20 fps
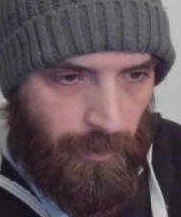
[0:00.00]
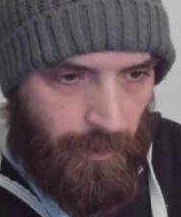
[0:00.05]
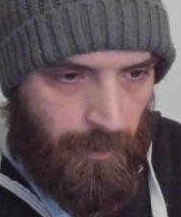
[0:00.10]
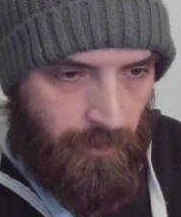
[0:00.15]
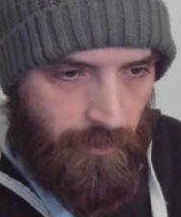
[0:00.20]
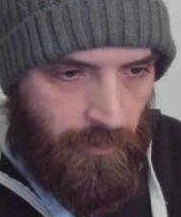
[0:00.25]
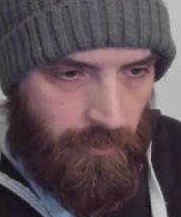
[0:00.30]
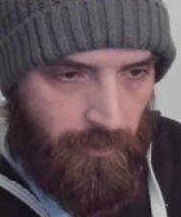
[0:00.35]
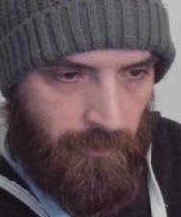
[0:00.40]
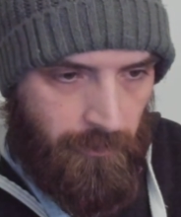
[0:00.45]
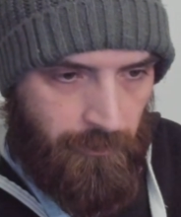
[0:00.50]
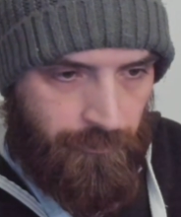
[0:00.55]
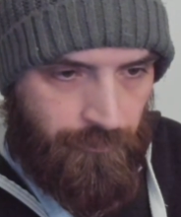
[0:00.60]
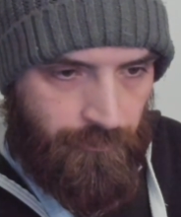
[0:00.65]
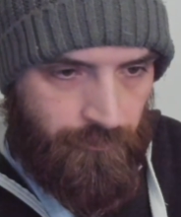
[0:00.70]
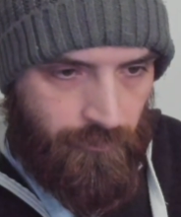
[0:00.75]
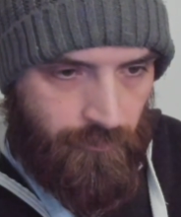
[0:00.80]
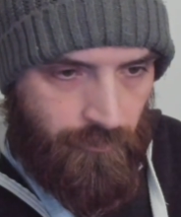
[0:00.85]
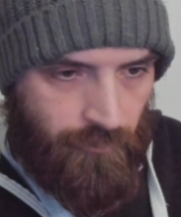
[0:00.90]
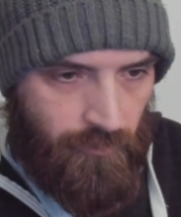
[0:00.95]
um,
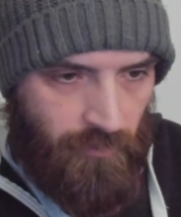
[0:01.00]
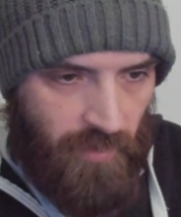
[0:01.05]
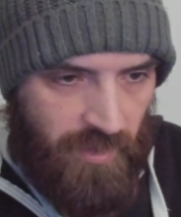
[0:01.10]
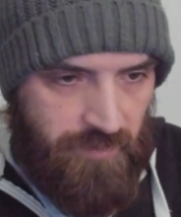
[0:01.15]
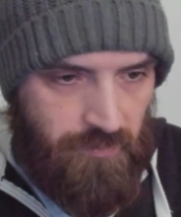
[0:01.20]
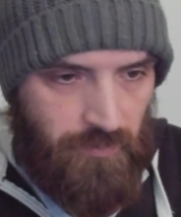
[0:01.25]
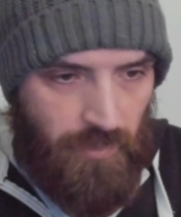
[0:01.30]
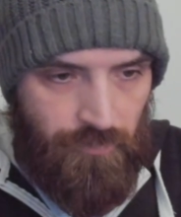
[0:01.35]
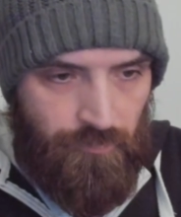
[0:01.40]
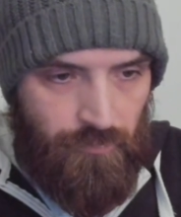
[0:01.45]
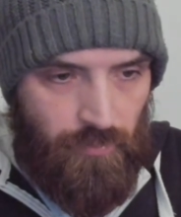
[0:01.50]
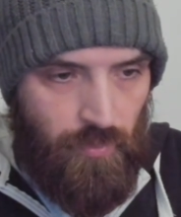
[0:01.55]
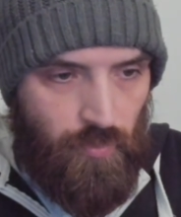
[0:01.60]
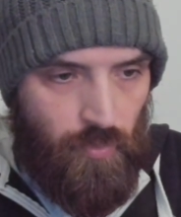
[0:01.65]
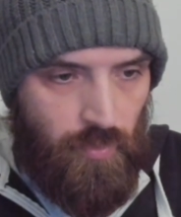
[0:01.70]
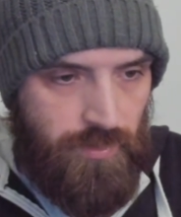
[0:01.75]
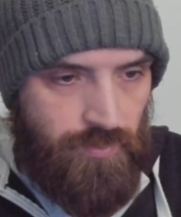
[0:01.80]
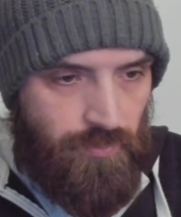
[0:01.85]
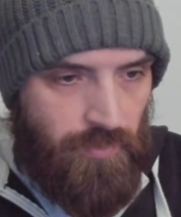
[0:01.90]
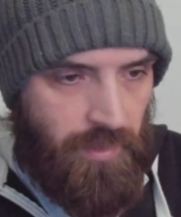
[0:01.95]
my smartphone
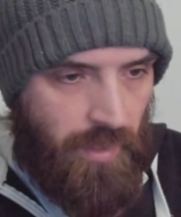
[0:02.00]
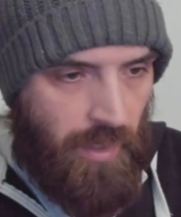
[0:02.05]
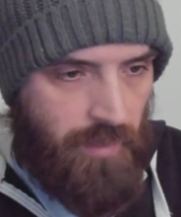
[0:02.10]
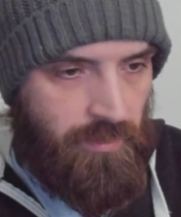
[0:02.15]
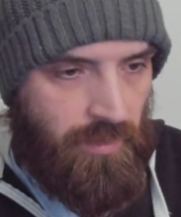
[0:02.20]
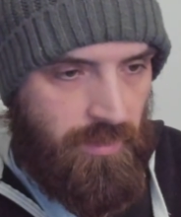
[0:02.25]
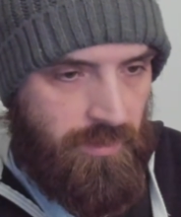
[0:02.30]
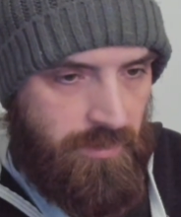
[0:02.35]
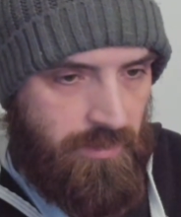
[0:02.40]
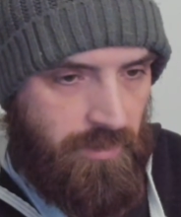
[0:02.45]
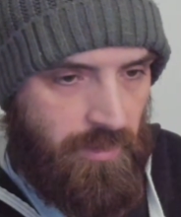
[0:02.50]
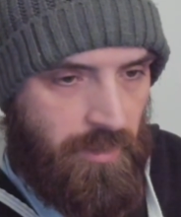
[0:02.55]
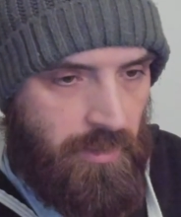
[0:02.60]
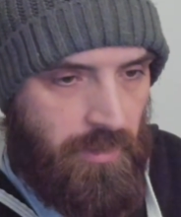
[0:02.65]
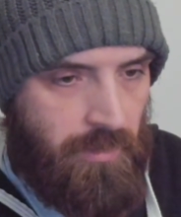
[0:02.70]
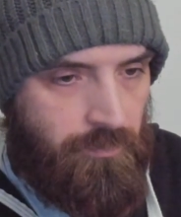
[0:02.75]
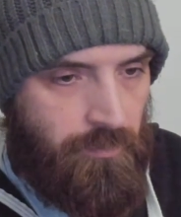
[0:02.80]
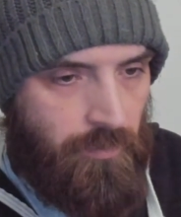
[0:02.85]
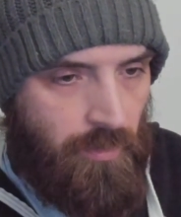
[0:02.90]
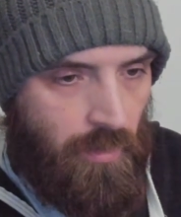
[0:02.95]
was recognized
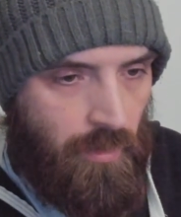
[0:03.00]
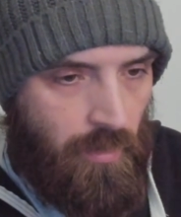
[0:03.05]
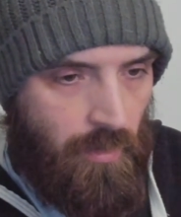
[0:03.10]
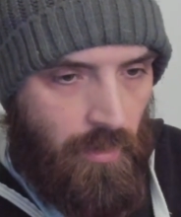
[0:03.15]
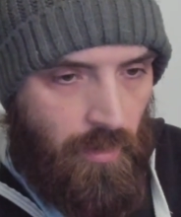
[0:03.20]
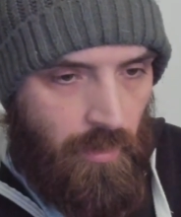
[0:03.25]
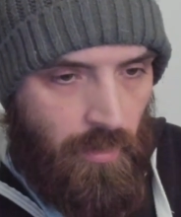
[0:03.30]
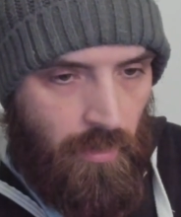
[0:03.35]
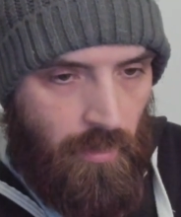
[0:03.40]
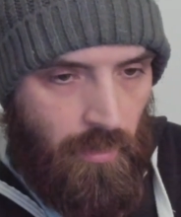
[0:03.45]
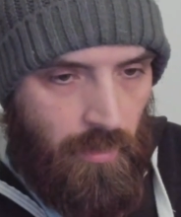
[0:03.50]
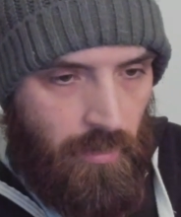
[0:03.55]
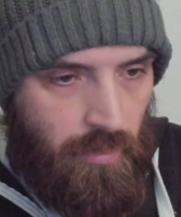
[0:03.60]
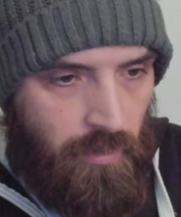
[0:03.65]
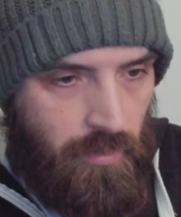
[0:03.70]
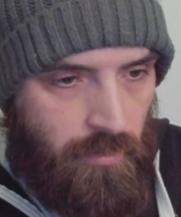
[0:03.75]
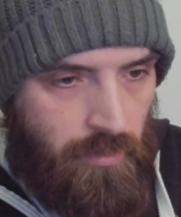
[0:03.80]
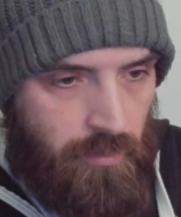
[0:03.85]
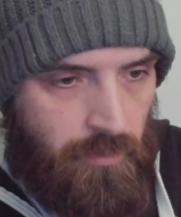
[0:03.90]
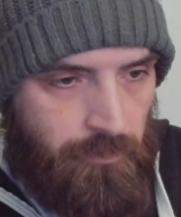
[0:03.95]
there.
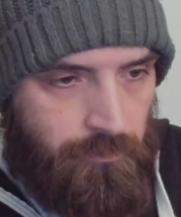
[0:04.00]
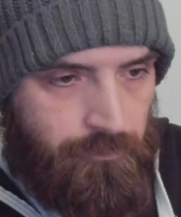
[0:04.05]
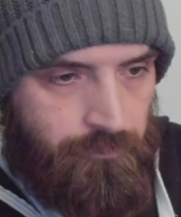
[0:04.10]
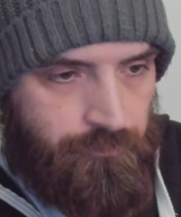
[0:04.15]
Um,